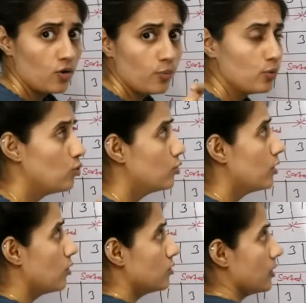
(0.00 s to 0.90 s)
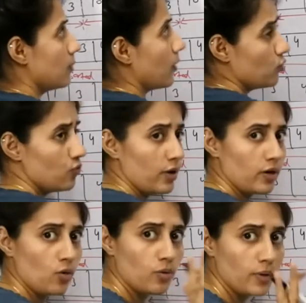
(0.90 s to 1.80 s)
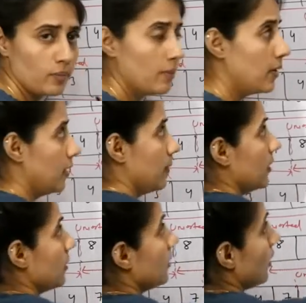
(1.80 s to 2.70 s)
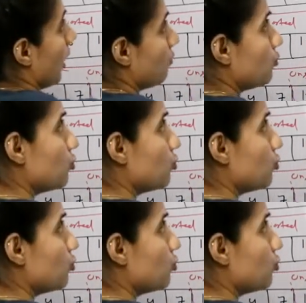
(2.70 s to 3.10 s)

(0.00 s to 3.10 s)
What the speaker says: hope you know the concept how to find out a minimum element, how to